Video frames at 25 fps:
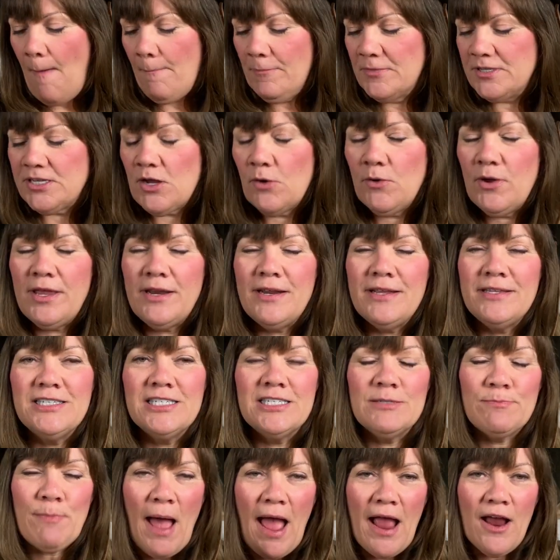So it
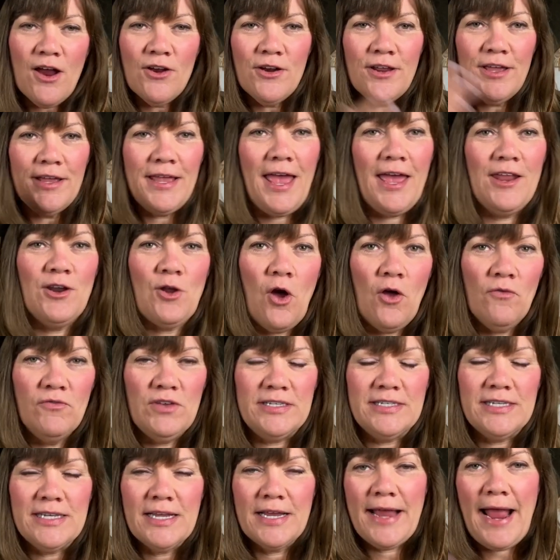inspired, again, all
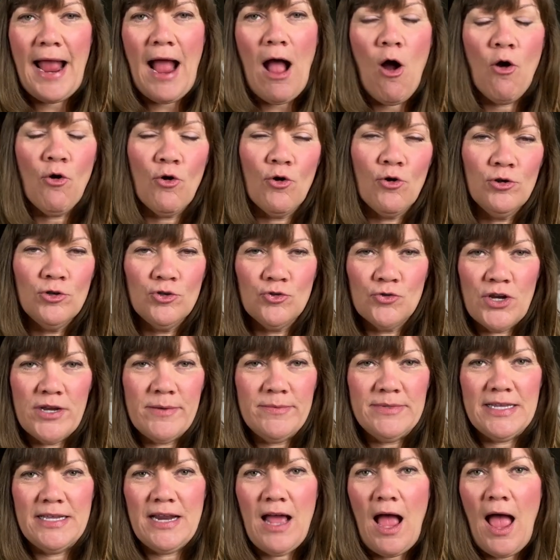these cowgirl
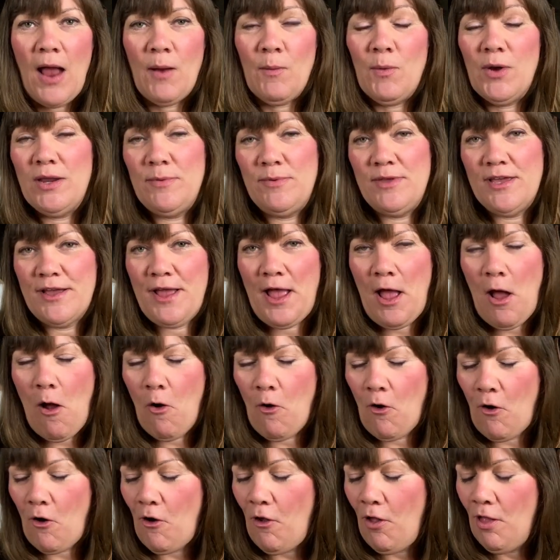dreams that I want to be a
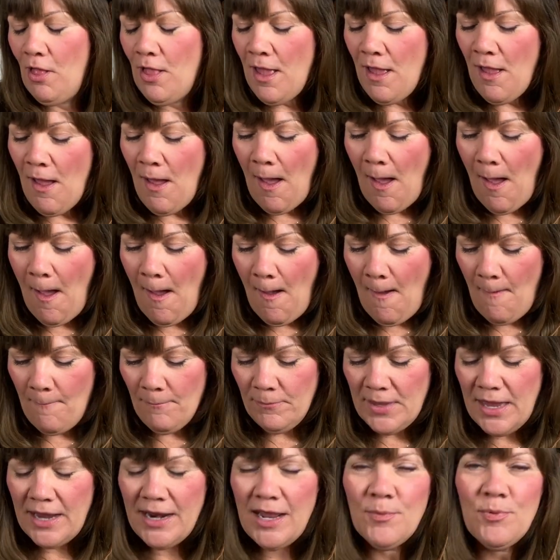cowgirl.
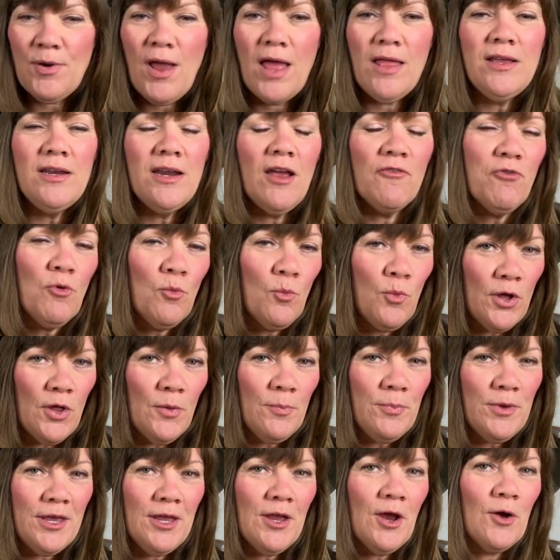And I probably never will
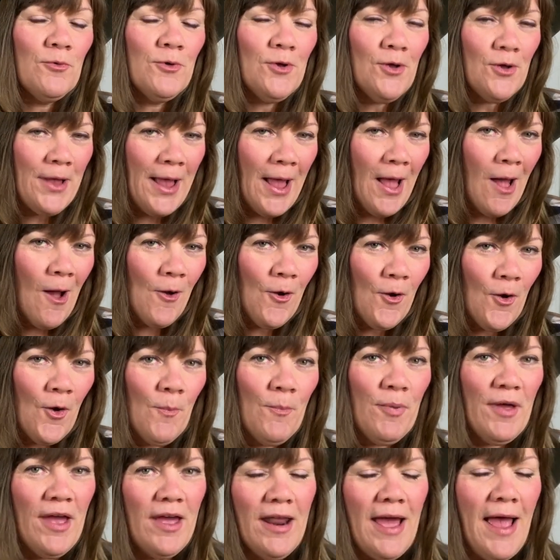be a real cowgirl,
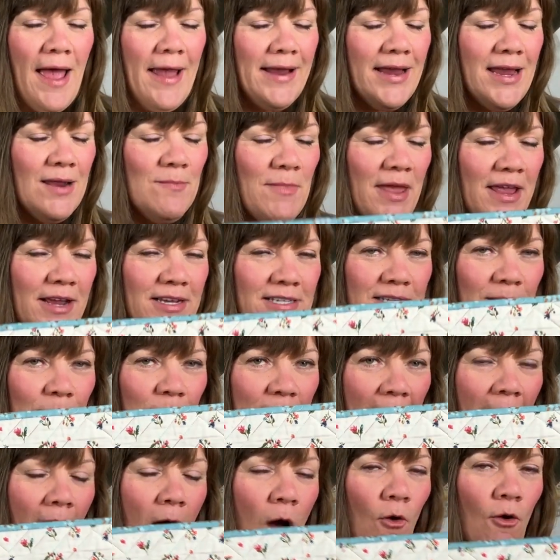but I can make some
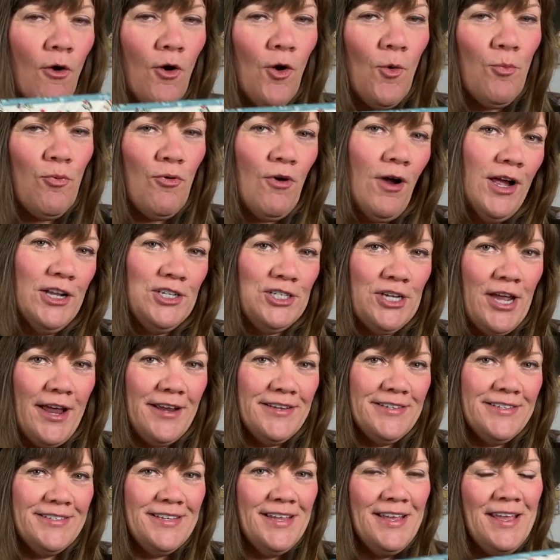cowgirl
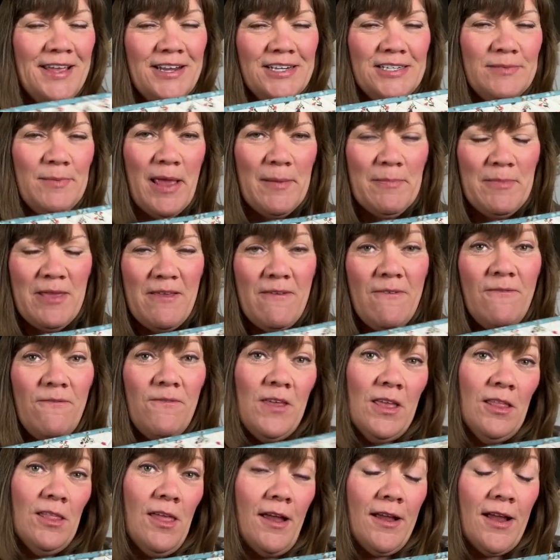projects to make me
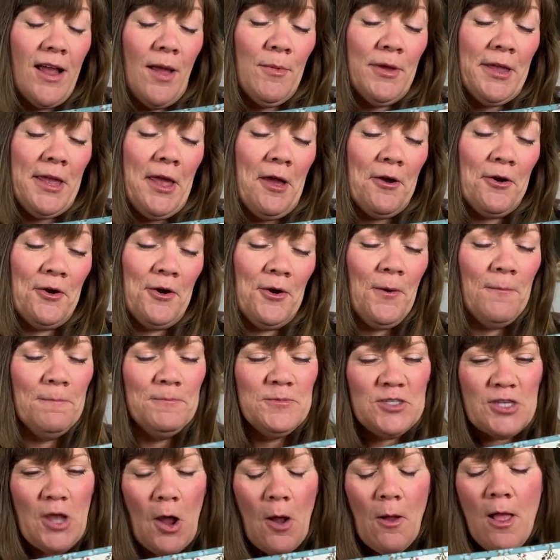feel like I'm a cowgirl.
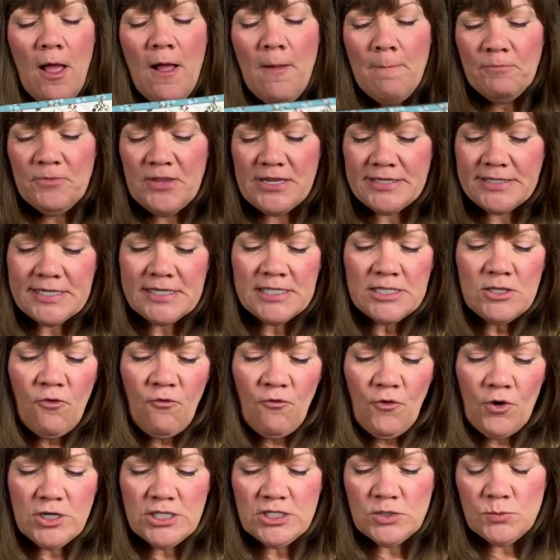So this is the
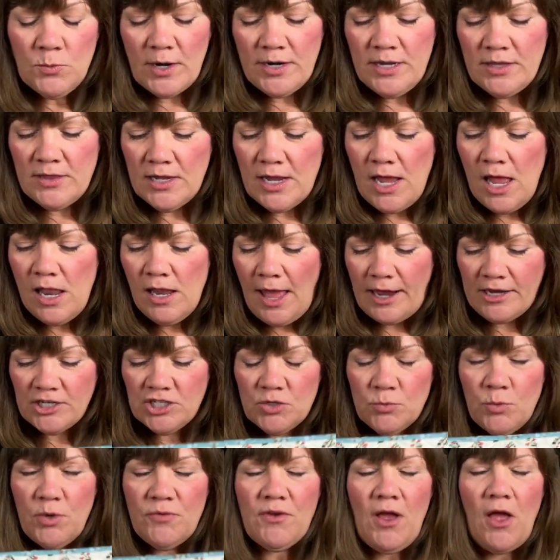first one in the
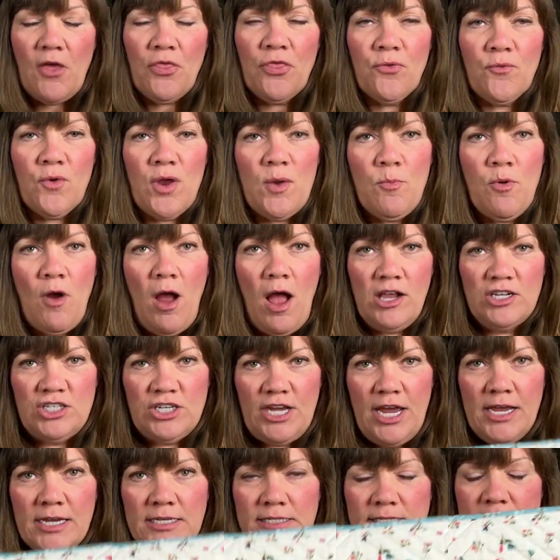collection. We've got 3
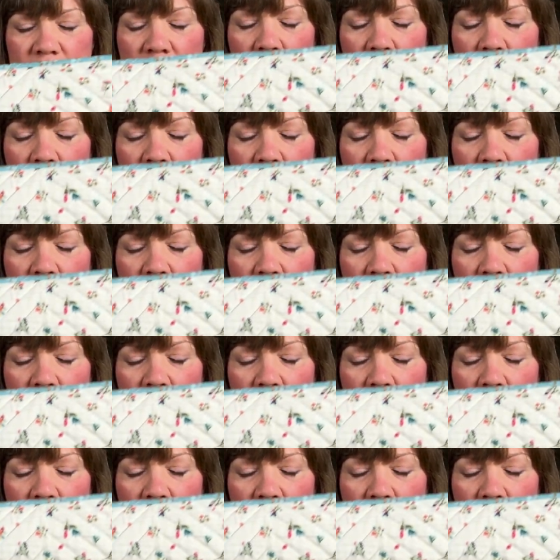projects.